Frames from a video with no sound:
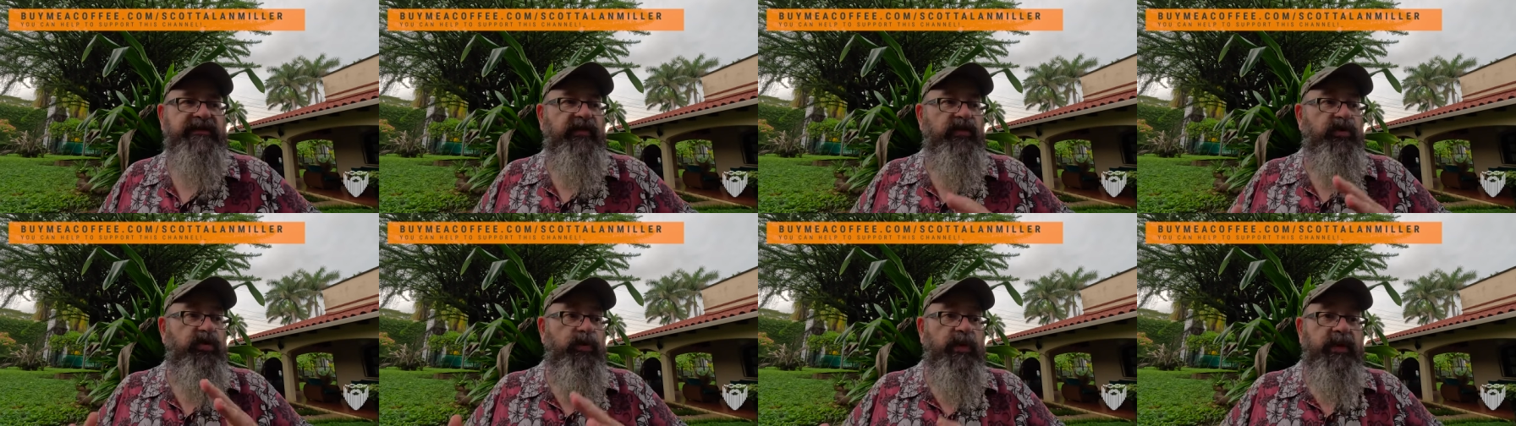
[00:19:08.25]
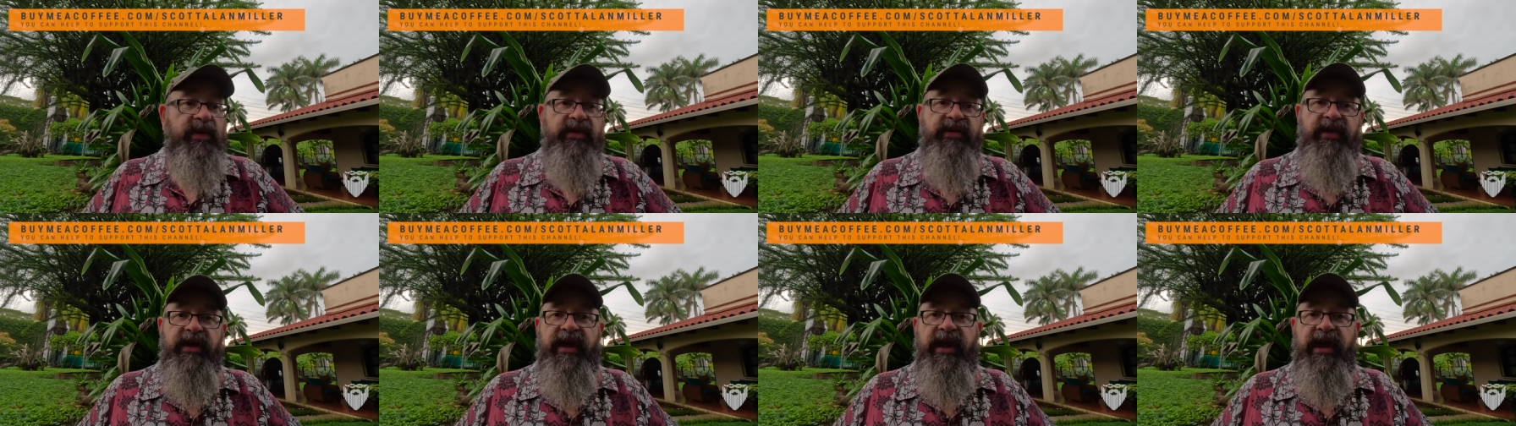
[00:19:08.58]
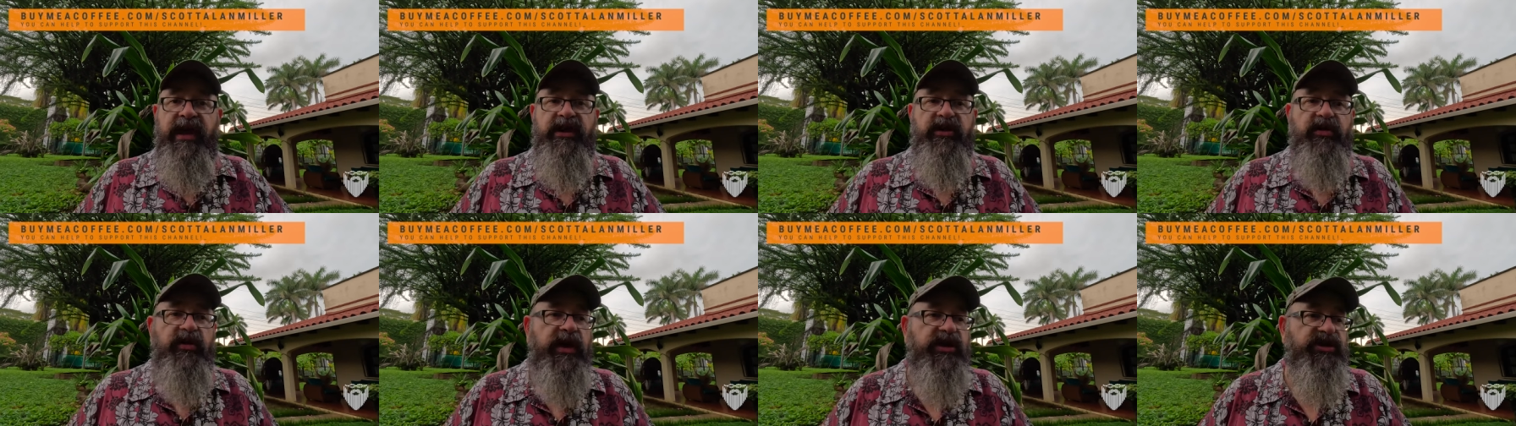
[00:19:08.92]
Or you're really thinking
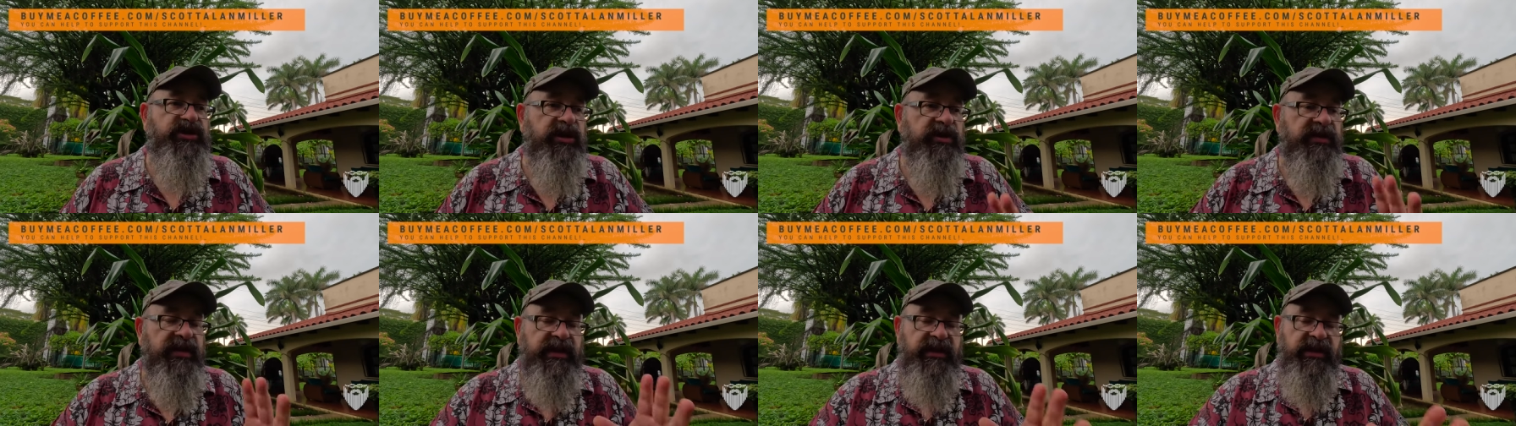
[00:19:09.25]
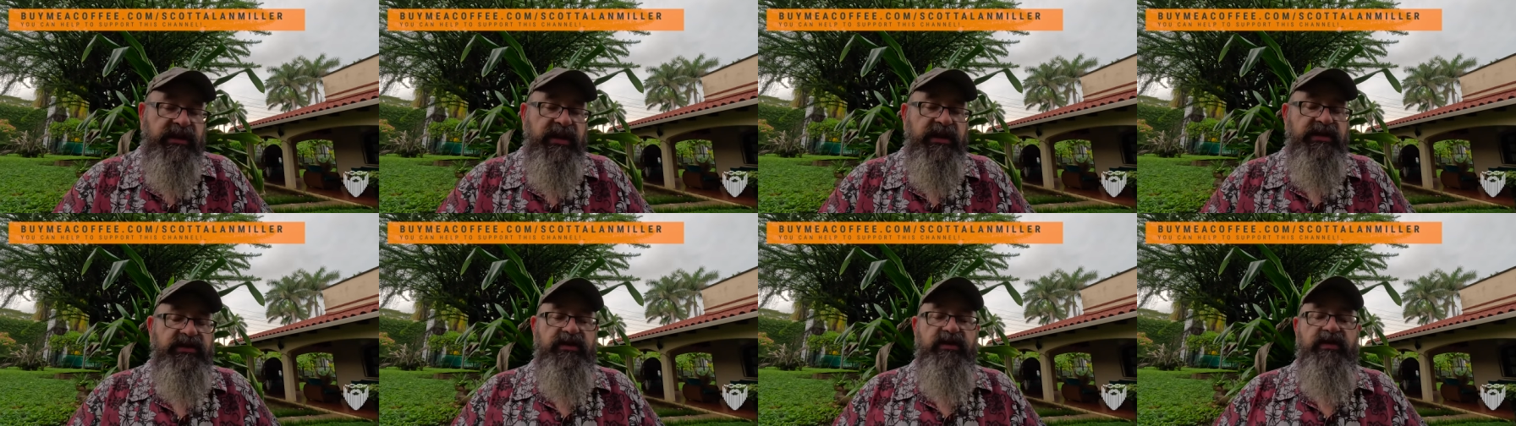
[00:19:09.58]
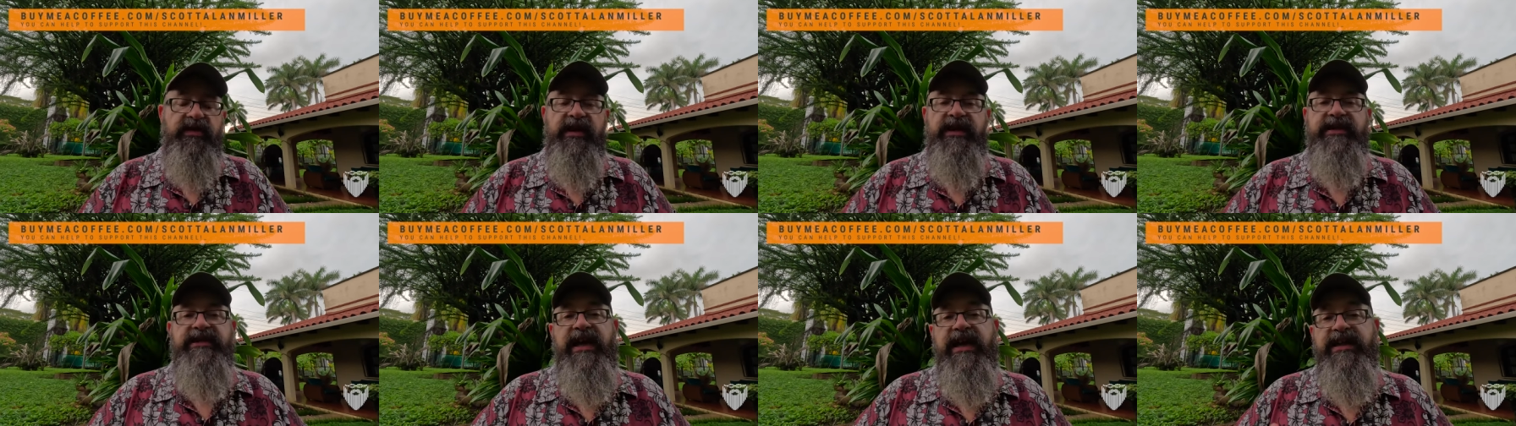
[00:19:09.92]
integration? Then you need to do
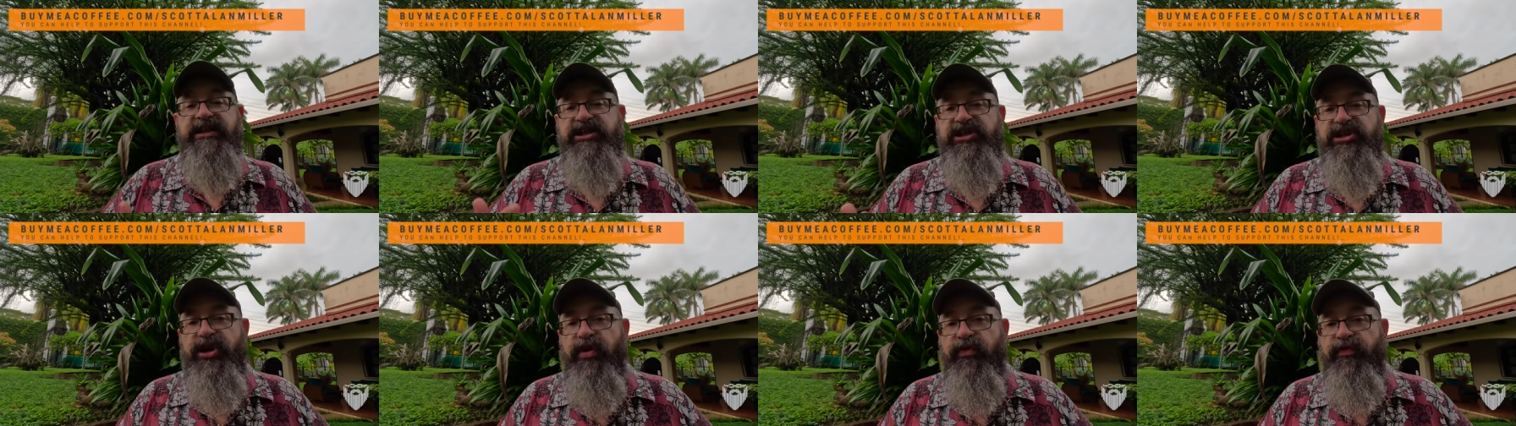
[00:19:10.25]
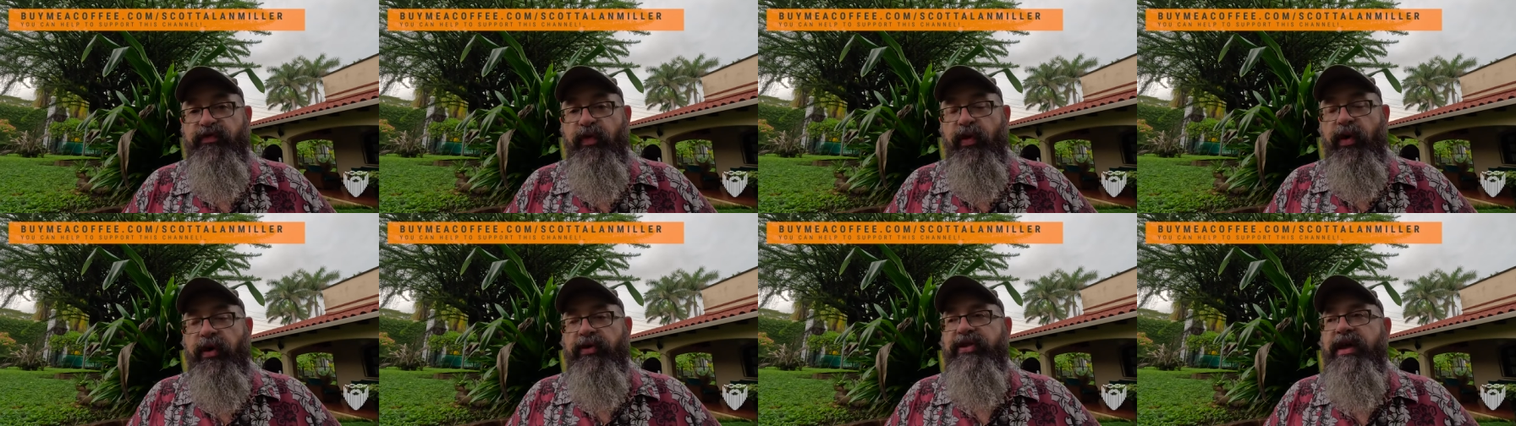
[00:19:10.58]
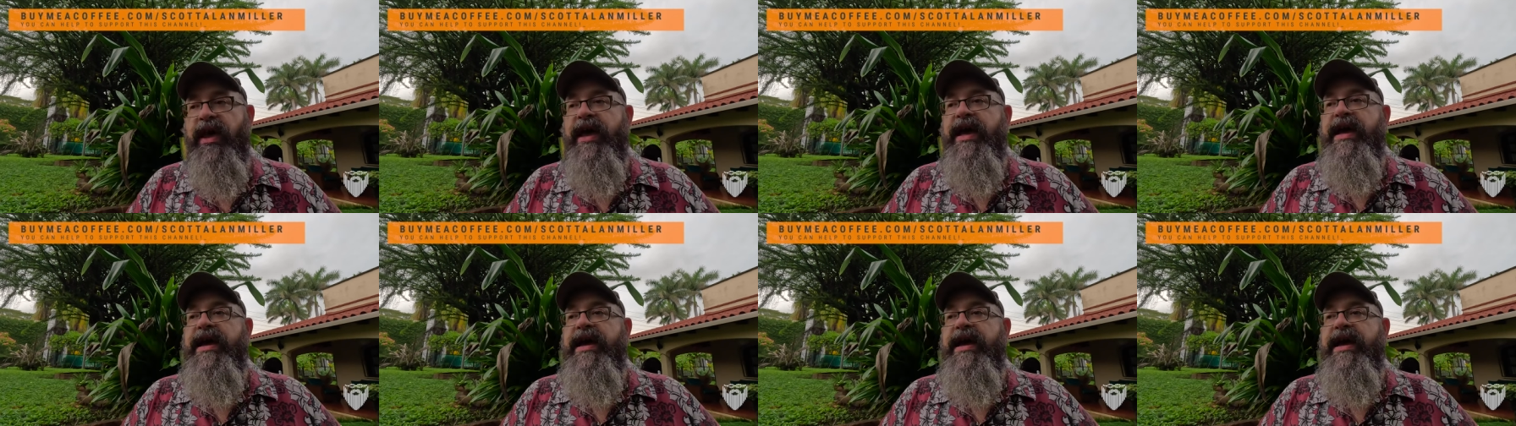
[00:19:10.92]
this, and so forth.